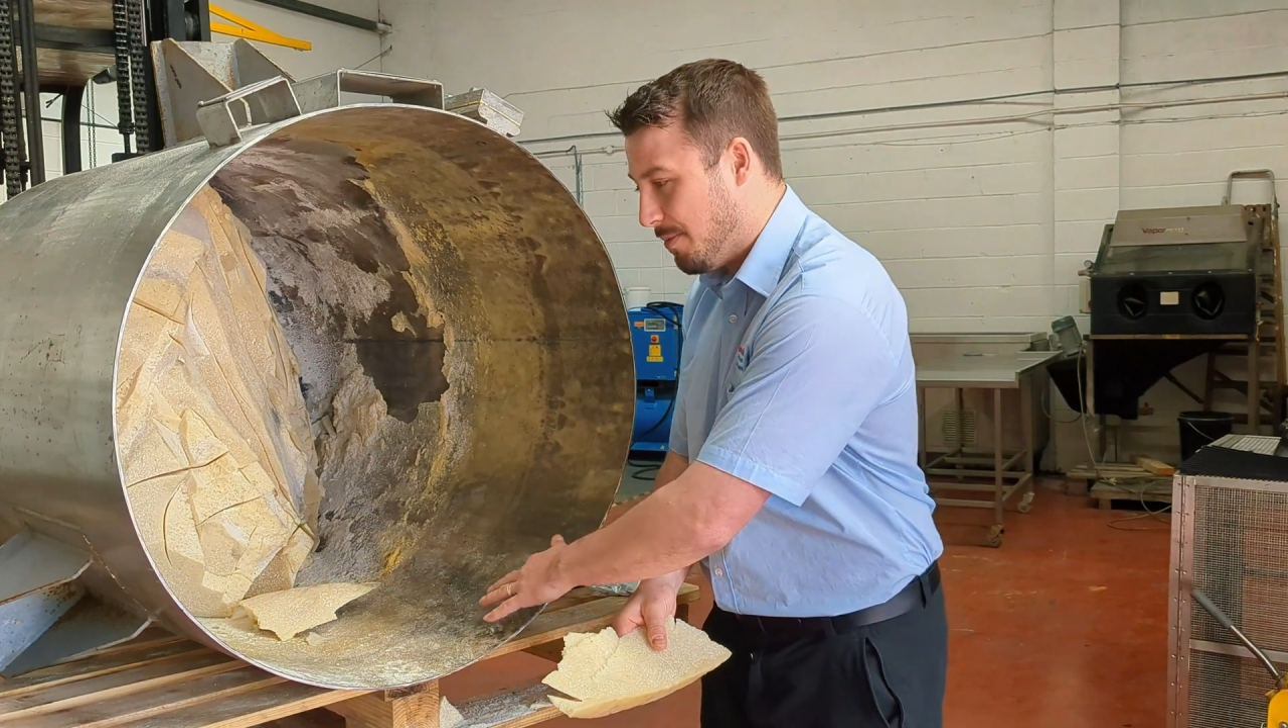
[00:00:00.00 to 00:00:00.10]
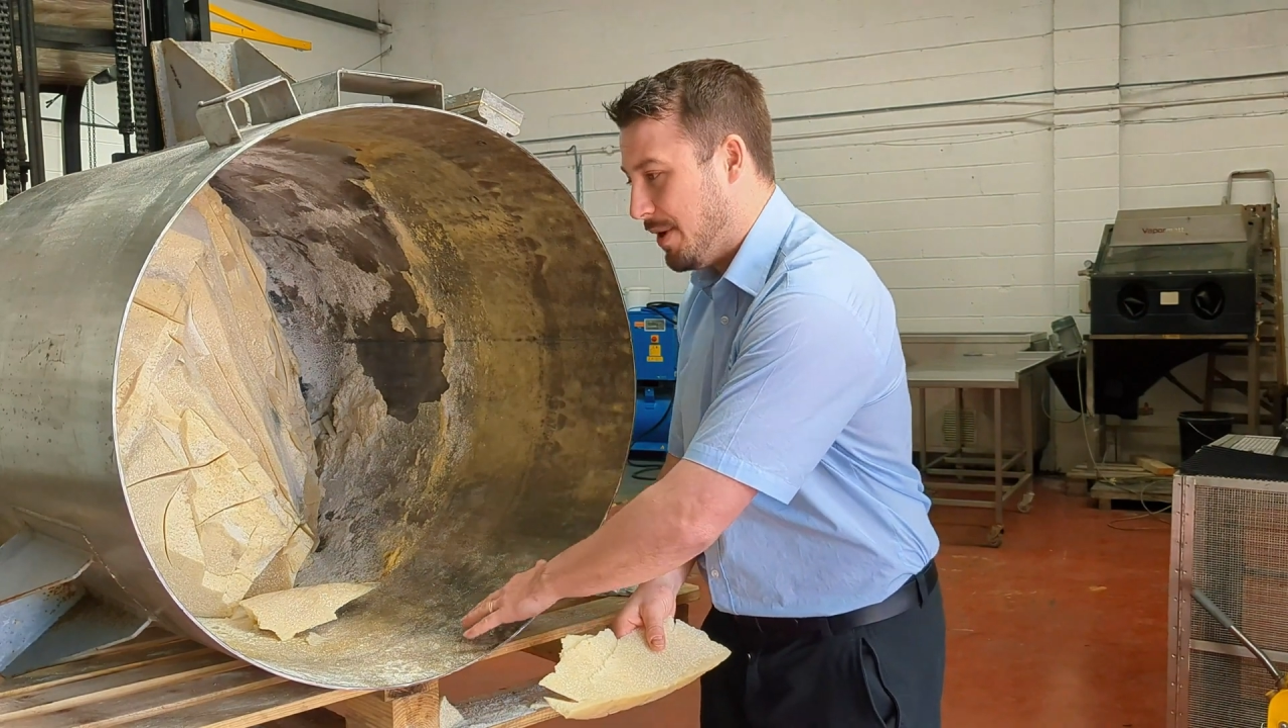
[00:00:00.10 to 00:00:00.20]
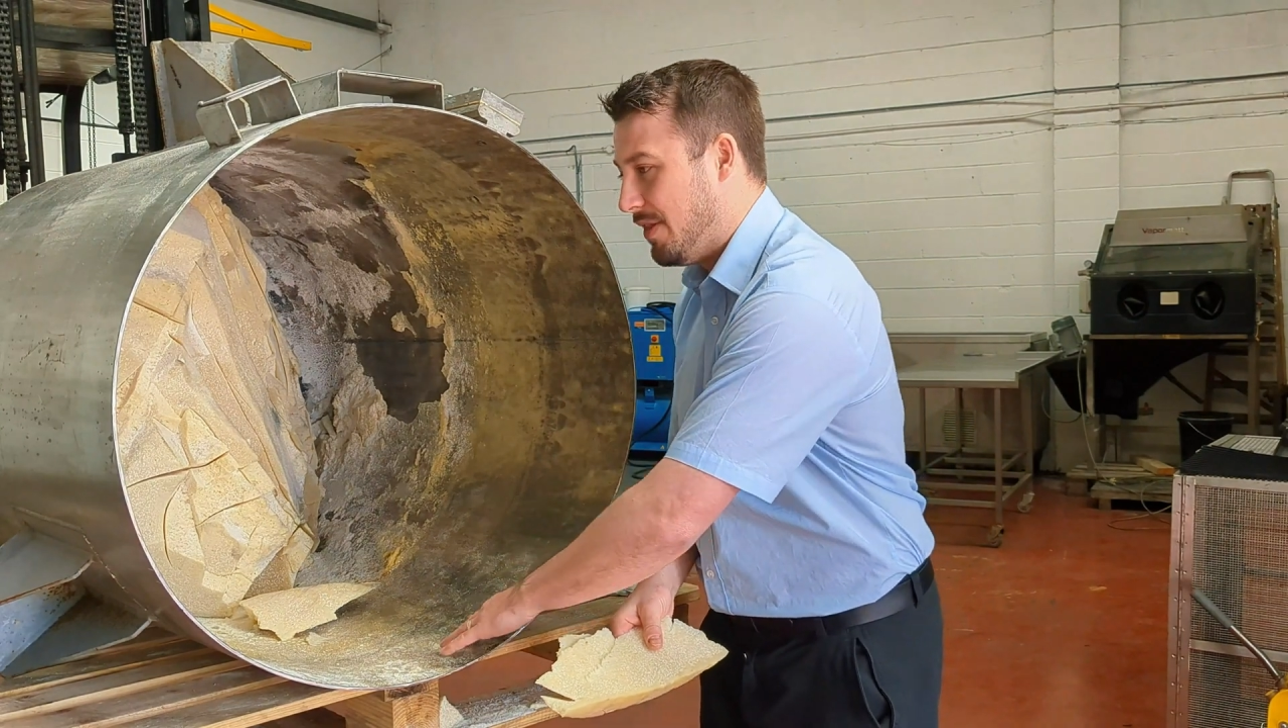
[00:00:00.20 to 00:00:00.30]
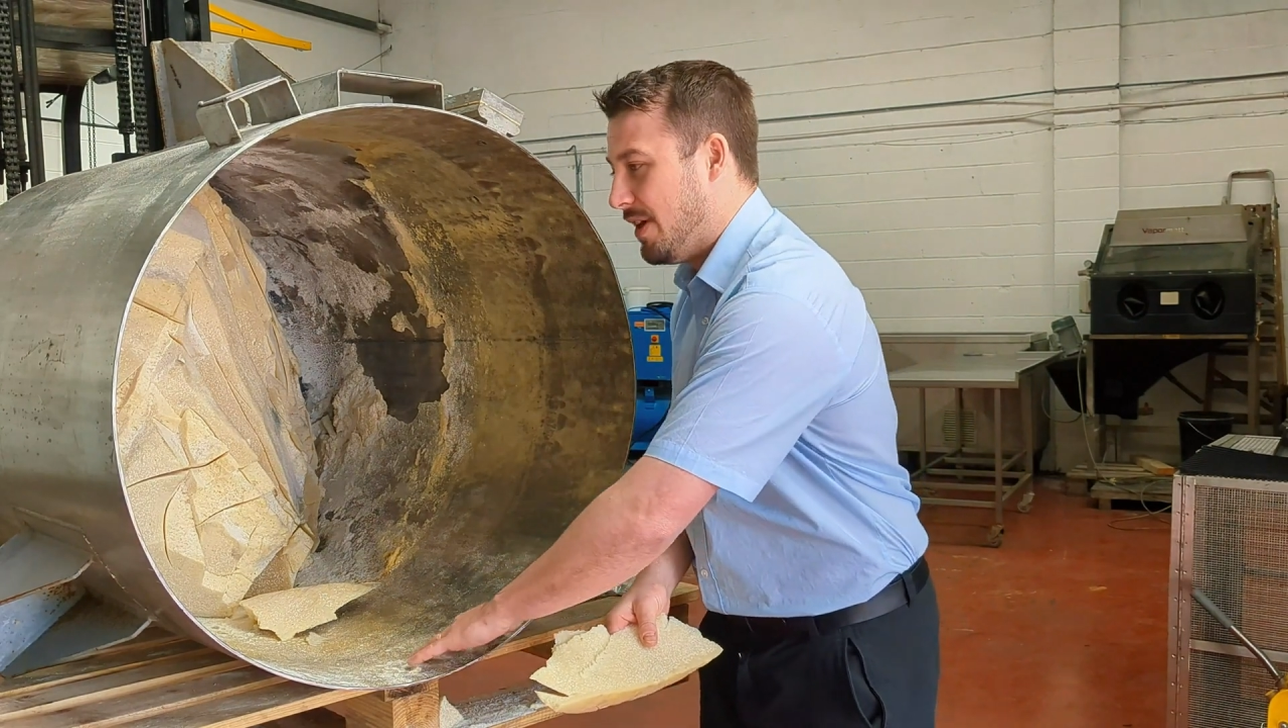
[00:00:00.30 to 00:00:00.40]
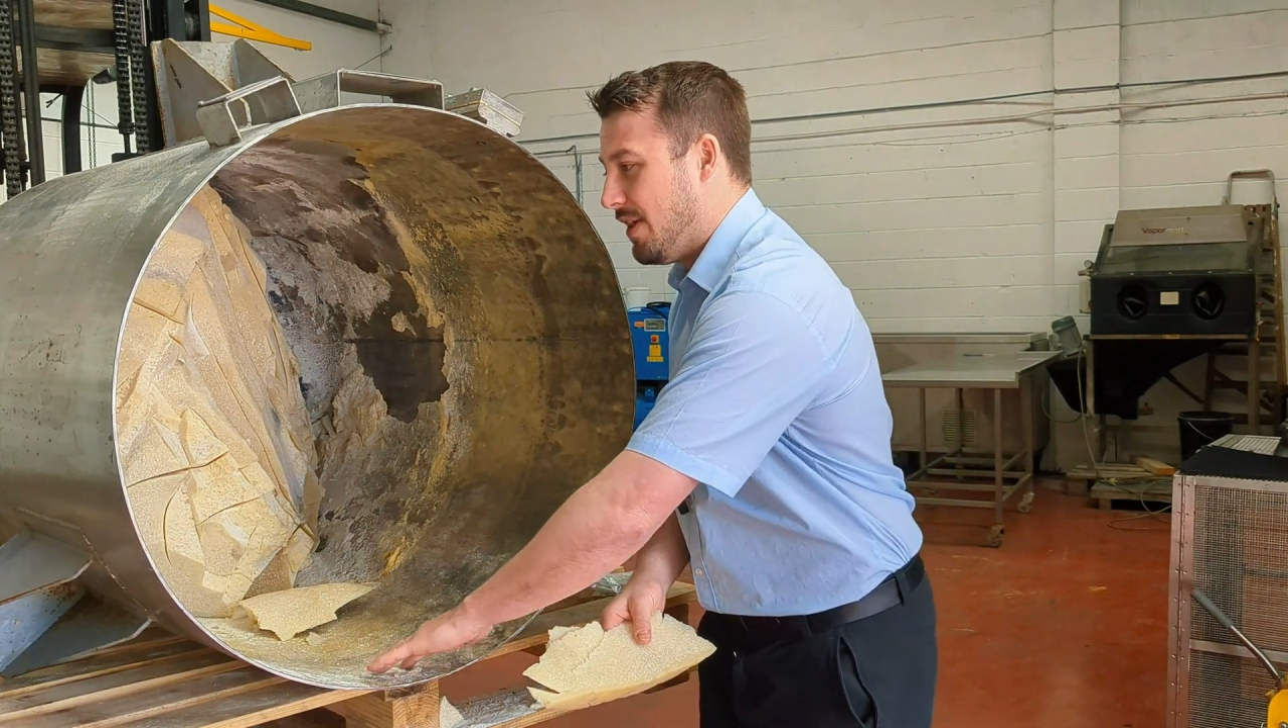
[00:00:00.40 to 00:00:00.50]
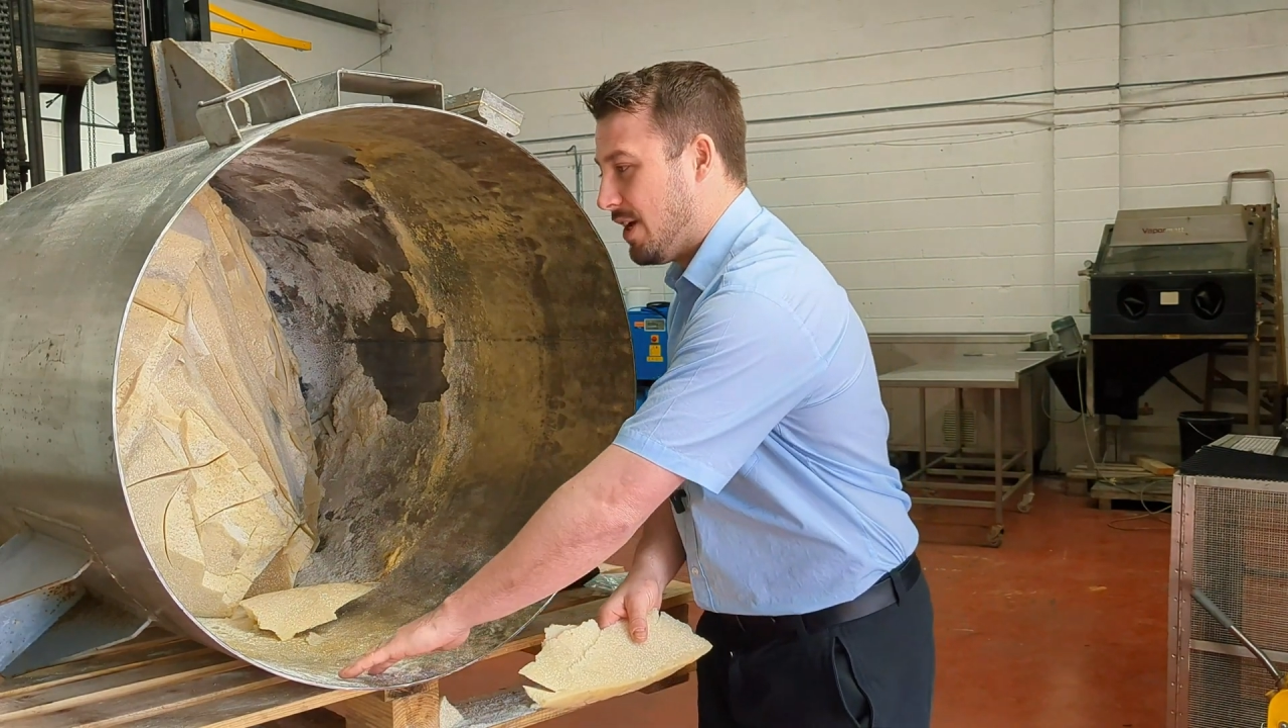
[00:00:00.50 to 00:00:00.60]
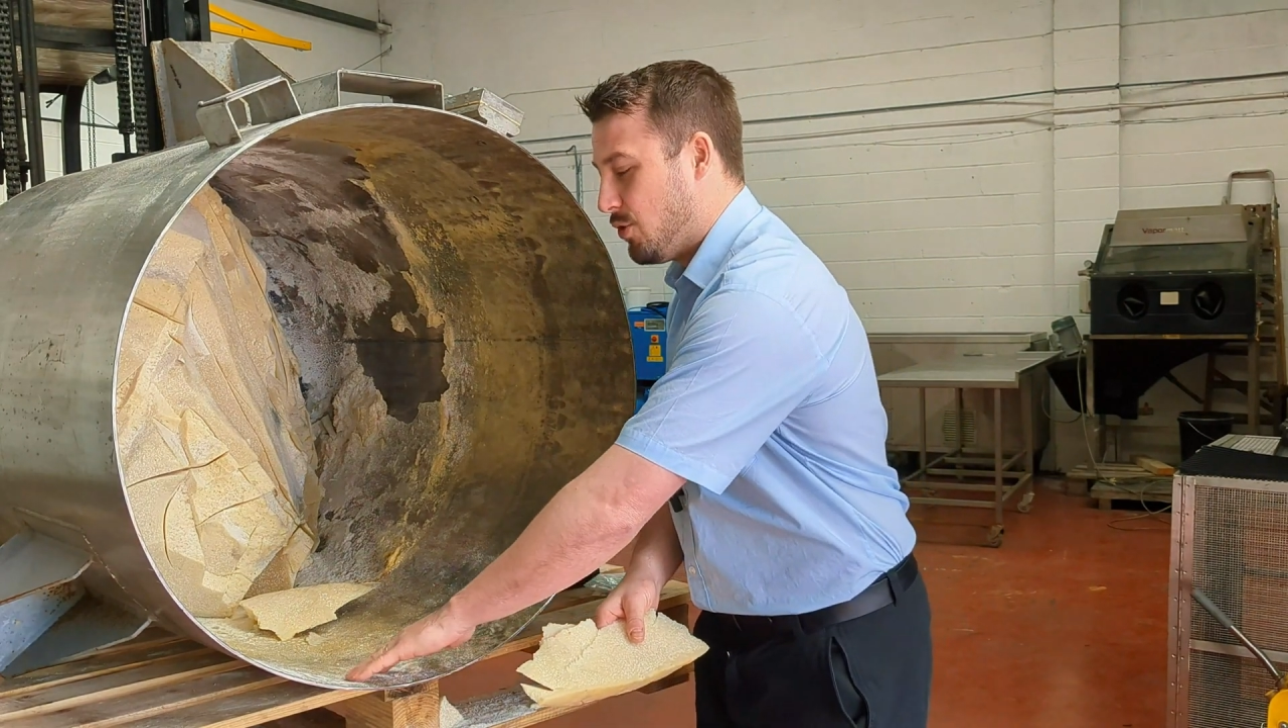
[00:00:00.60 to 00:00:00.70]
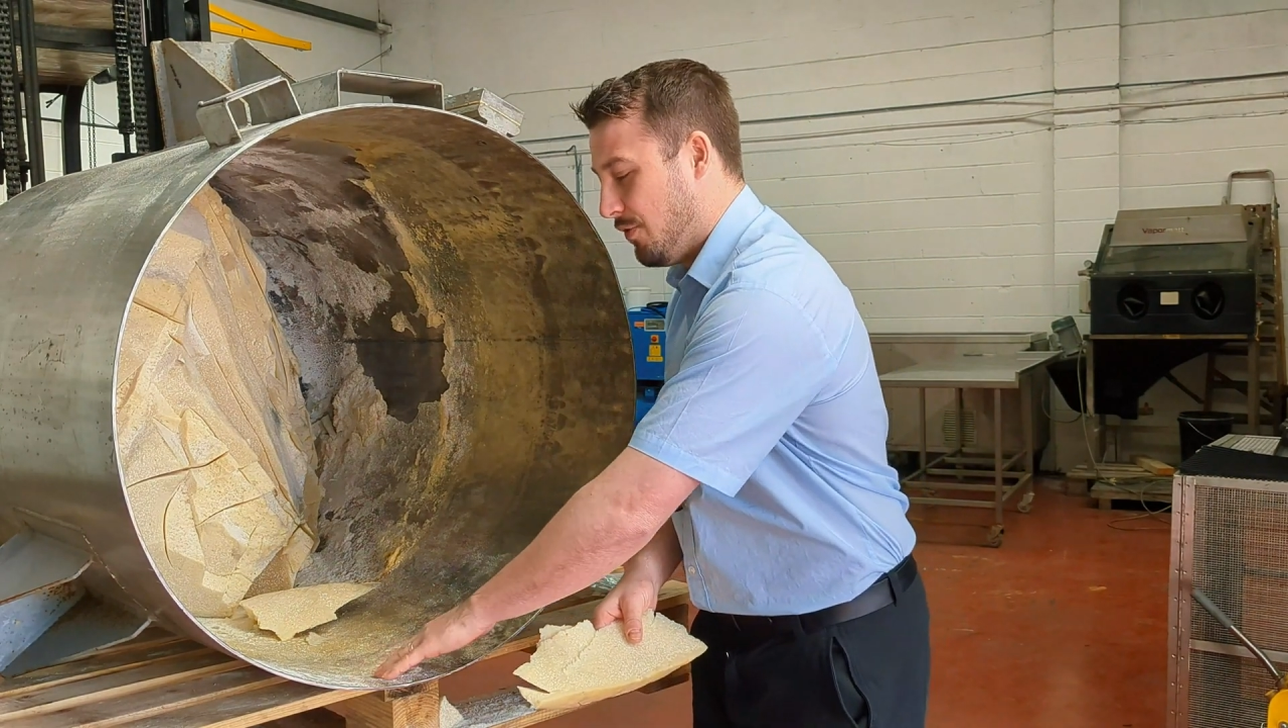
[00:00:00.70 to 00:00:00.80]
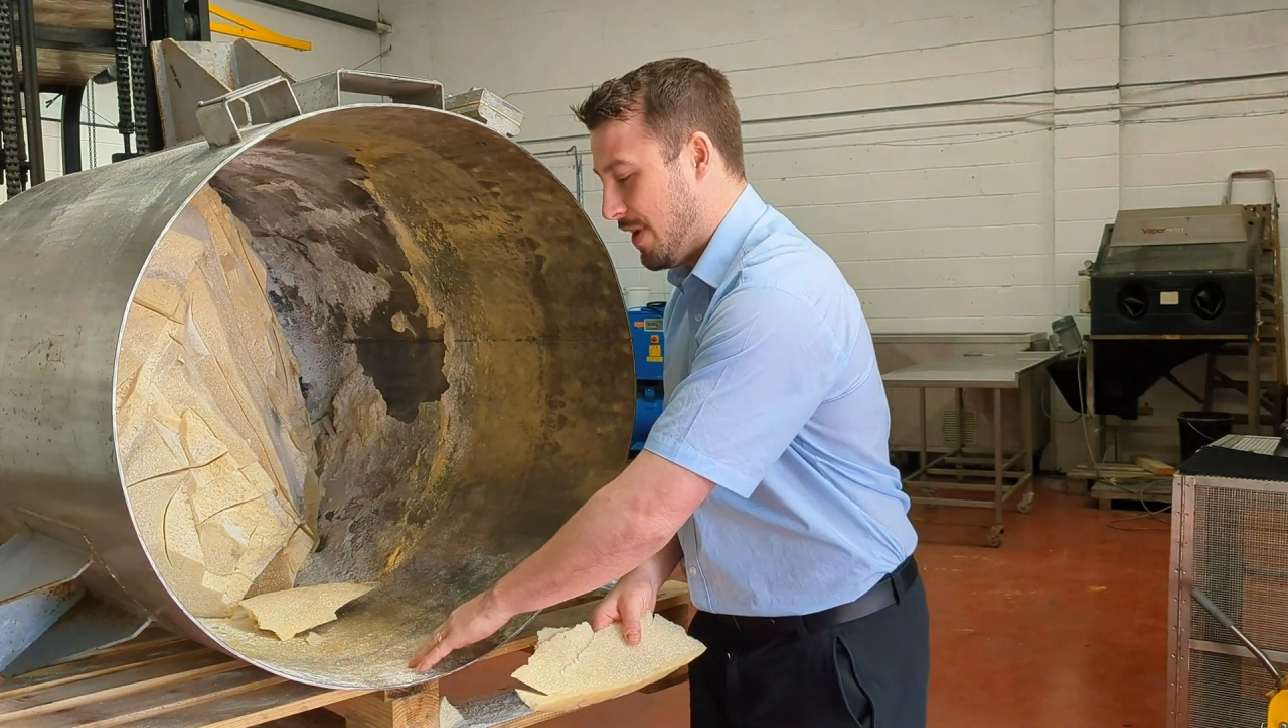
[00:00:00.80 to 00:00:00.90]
The bit that the actual